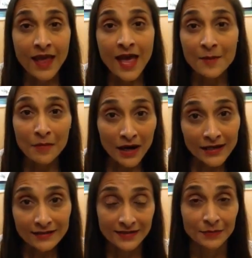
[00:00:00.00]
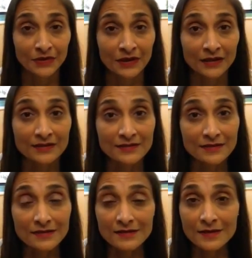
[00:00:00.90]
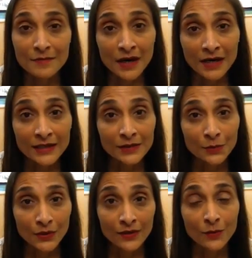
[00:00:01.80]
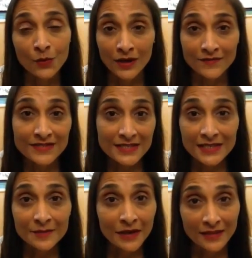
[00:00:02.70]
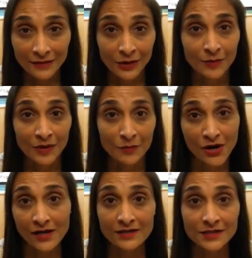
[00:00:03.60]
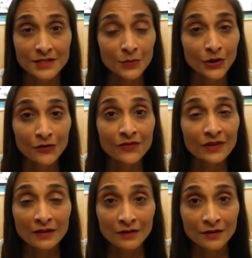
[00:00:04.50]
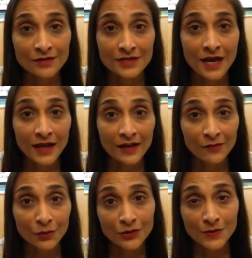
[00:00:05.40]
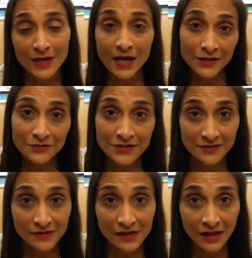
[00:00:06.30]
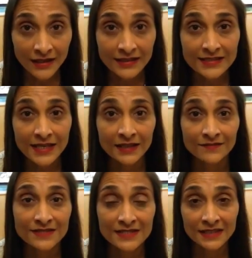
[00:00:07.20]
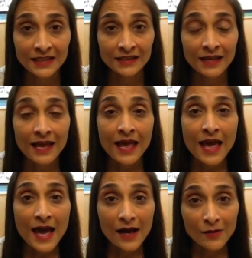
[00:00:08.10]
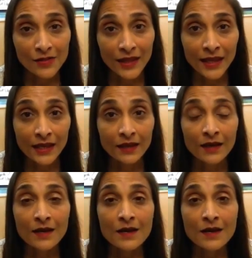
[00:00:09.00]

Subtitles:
And my experience, combined with what I've seen in my therapy practice, where over the years I have worked with hundreds of clients and have seen how they